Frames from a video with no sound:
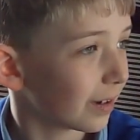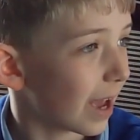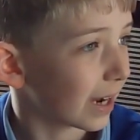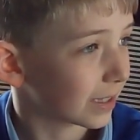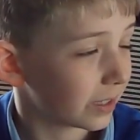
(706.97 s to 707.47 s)

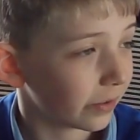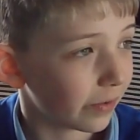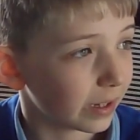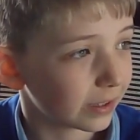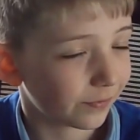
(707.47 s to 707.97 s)

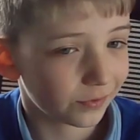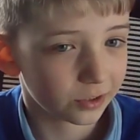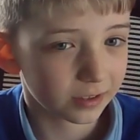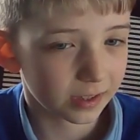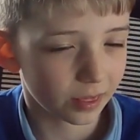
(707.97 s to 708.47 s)
Xerik's
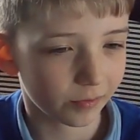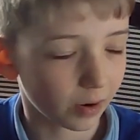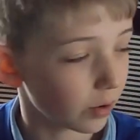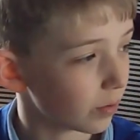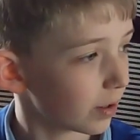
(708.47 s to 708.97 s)
first
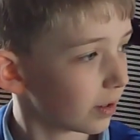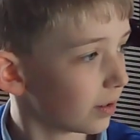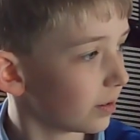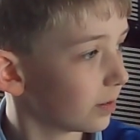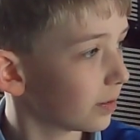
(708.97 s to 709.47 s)
throat,
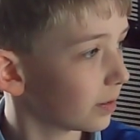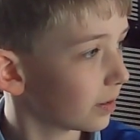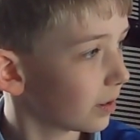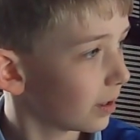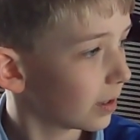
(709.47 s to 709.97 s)

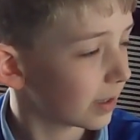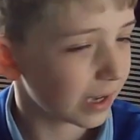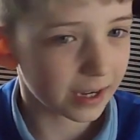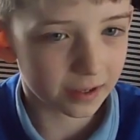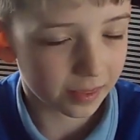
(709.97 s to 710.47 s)

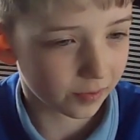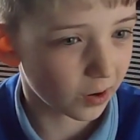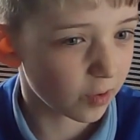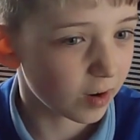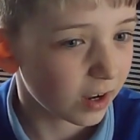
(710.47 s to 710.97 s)
second throat.